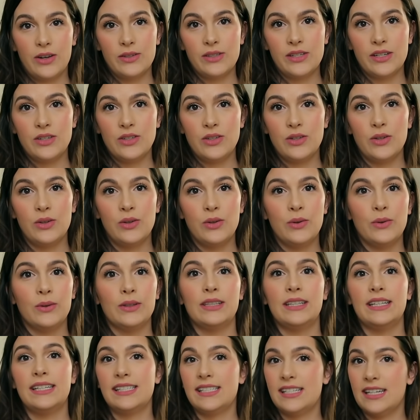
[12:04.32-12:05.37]
goes into
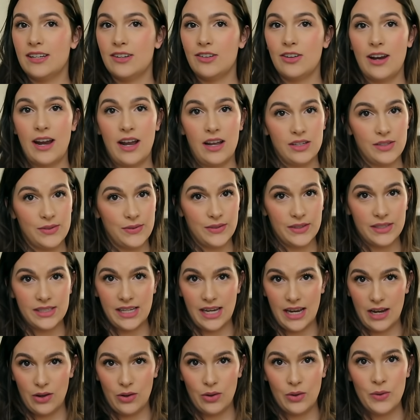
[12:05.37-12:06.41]
listing your house for
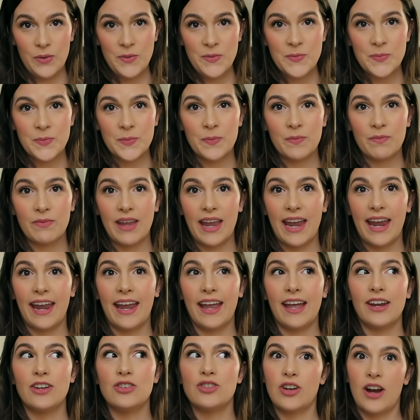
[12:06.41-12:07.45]
sale
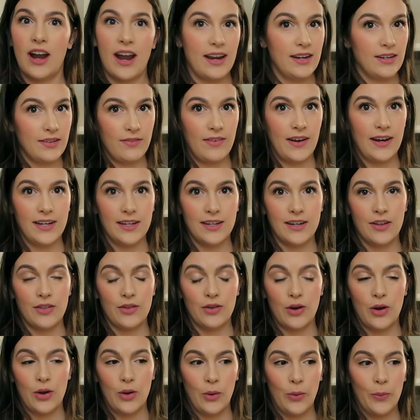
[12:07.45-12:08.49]
and trying to find
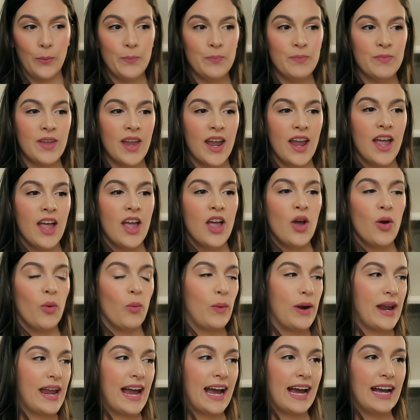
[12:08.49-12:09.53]
another home.
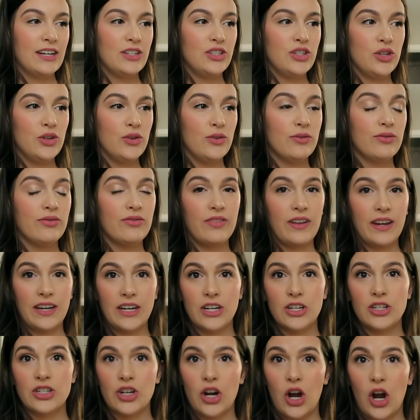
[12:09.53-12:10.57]
We had to
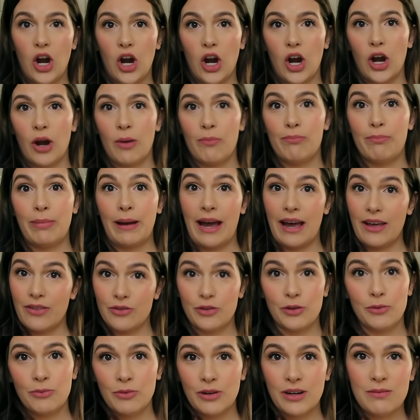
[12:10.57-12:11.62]
finish our
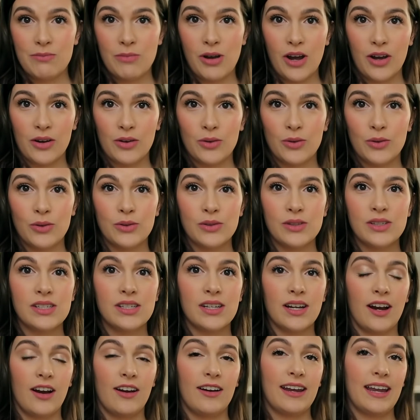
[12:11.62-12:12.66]
bathroom
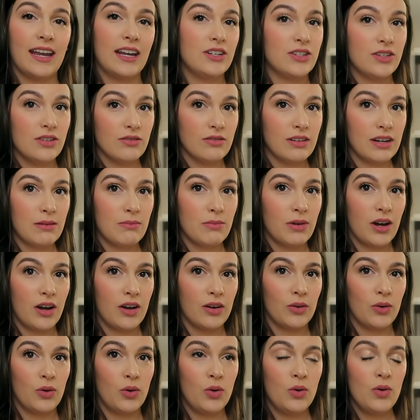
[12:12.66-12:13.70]
remodels, our kitchen
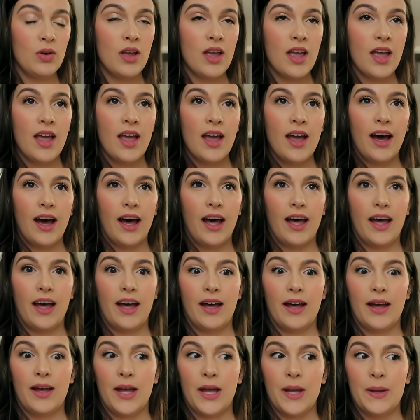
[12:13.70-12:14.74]
remodel,
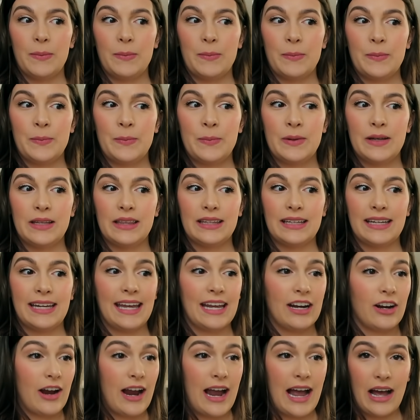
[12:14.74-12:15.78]

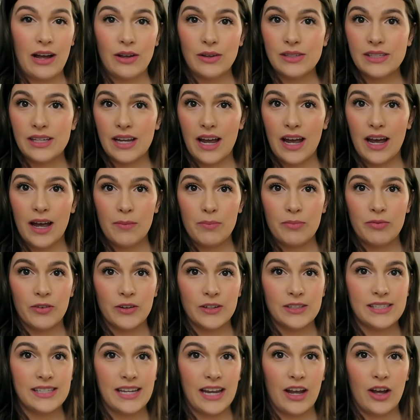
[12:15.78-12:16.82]
get our house up
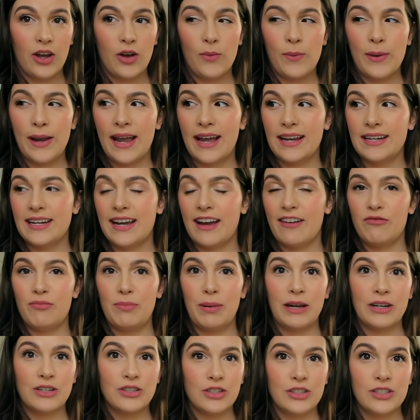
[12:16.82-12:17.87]
for sale. We had to have
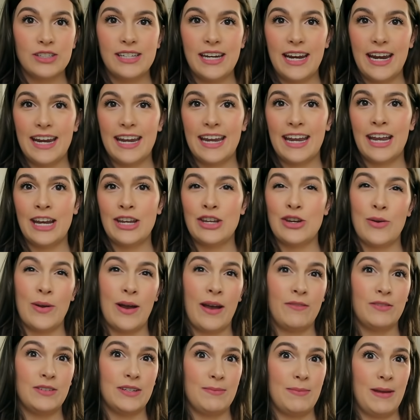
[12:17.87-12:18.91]
pictures taken. You
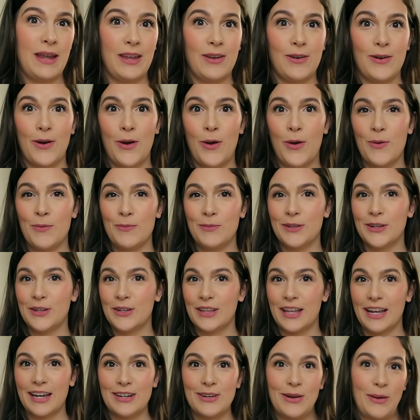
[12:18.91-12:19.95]
have to make your home
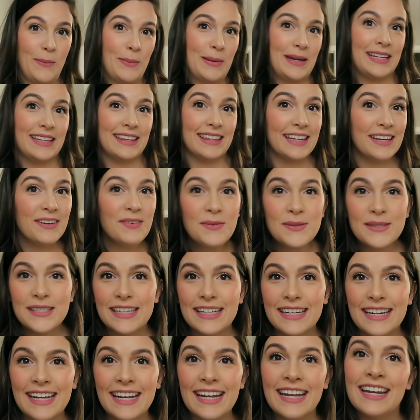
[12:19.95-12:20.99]
look like nobody lives
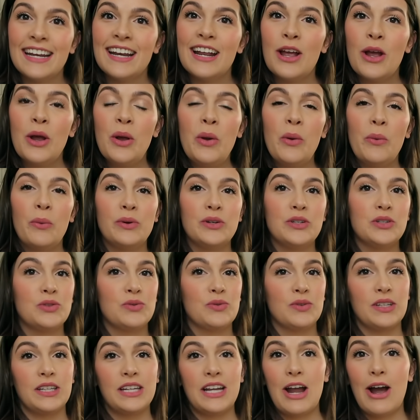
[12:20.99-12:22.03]
in it, which
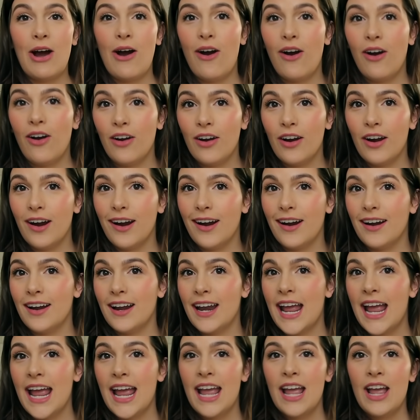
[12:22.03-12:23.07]
is really
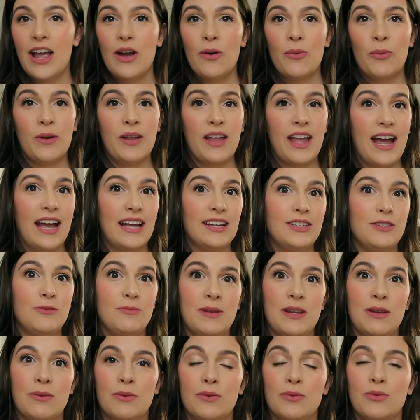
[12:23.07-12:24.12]
hard. We had to
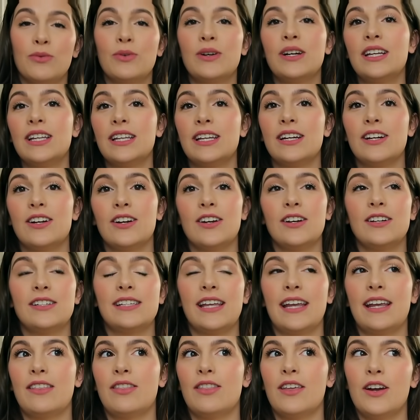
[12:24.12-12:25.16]
meet with realtors.
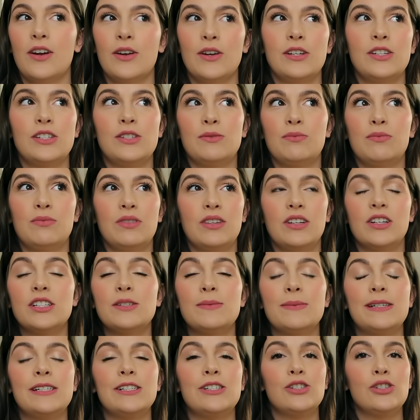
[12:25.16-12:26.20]
Like
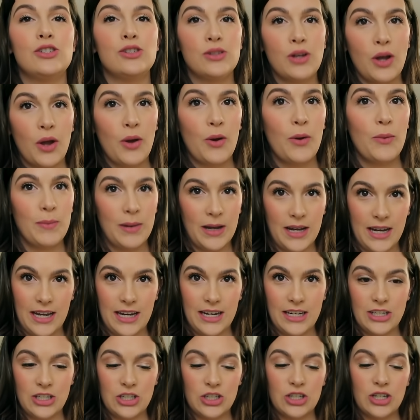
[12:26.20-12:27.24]
there's been so
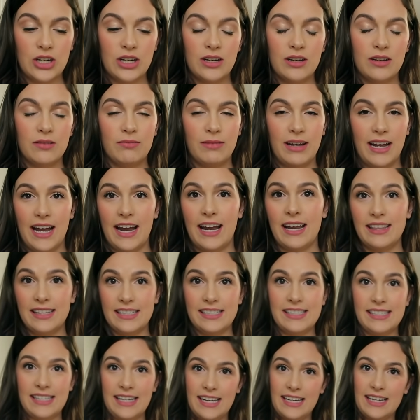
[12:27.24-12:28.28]
much behind
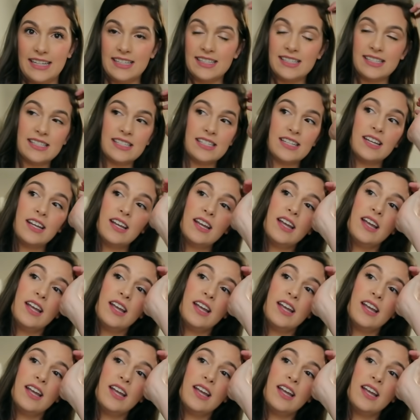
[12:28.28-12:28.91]
the scenes